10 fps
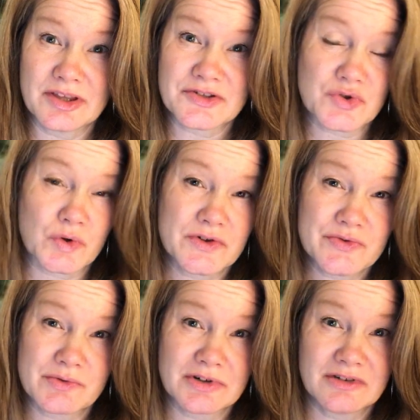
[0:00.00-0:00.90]
a
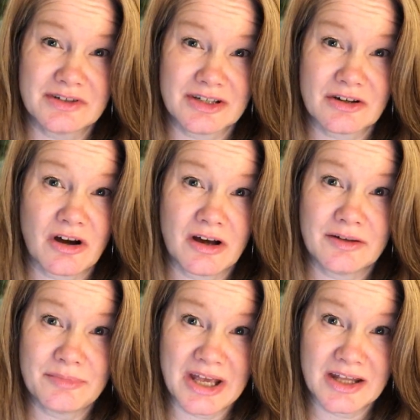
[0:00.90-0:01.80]
sorcerer and a
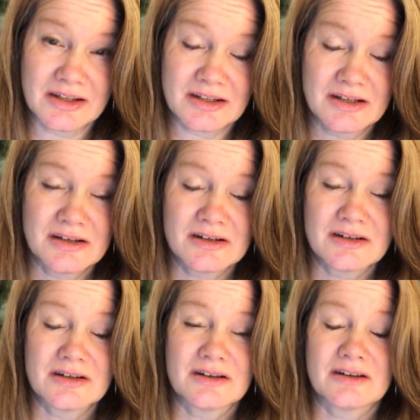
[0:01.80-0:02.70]
con man.
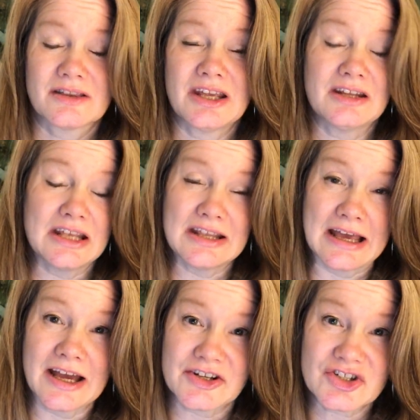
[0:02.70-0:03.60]
They
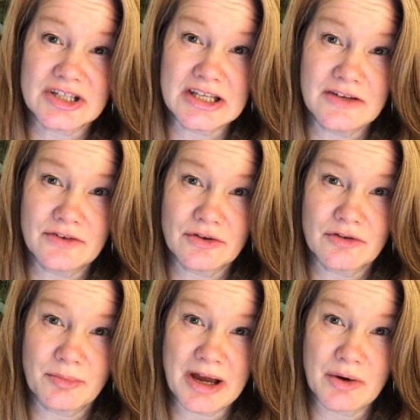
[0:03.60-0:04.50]
actually, even through
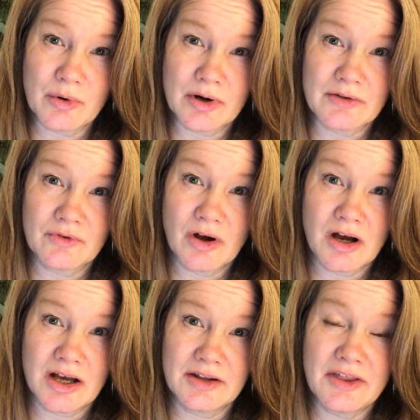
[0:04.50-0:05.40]
the power of
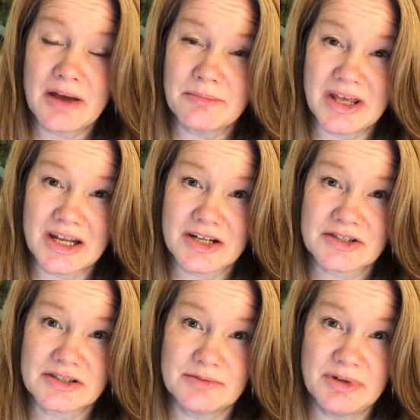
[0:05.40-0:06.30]
God, that man
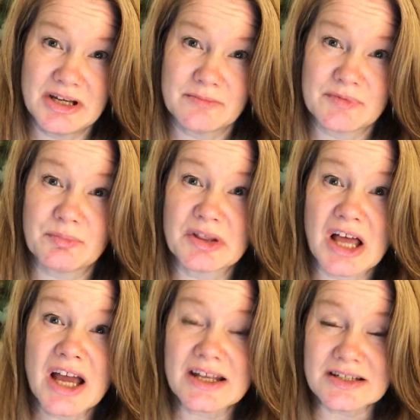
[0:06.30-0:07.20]
actually becomes
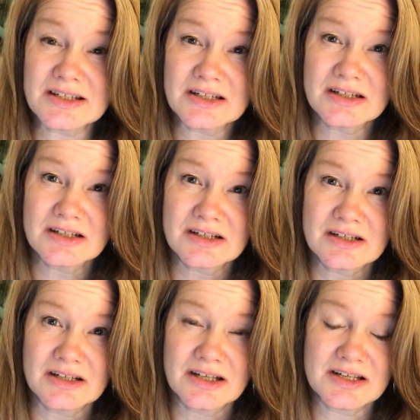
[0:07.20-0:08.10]
blind.
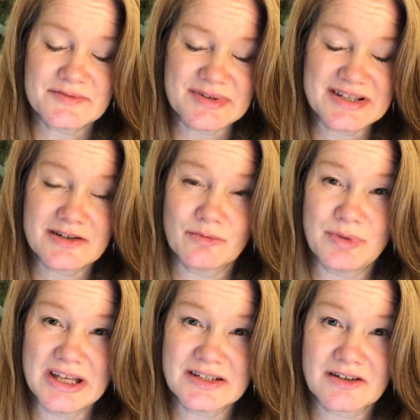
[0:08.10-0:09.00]
He has been so
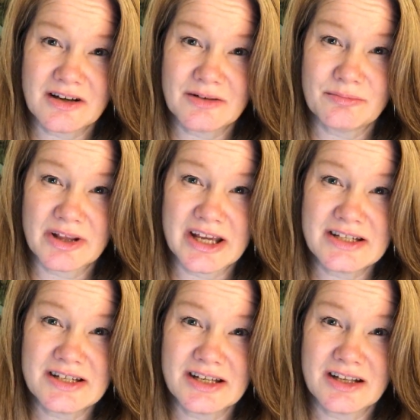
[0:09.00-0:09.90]
bent on
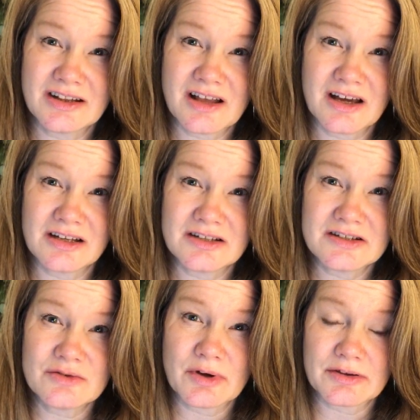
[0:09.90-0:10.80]
blinding and lying
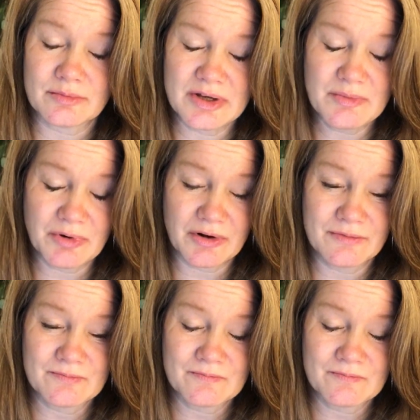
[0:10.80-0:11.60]
to other people.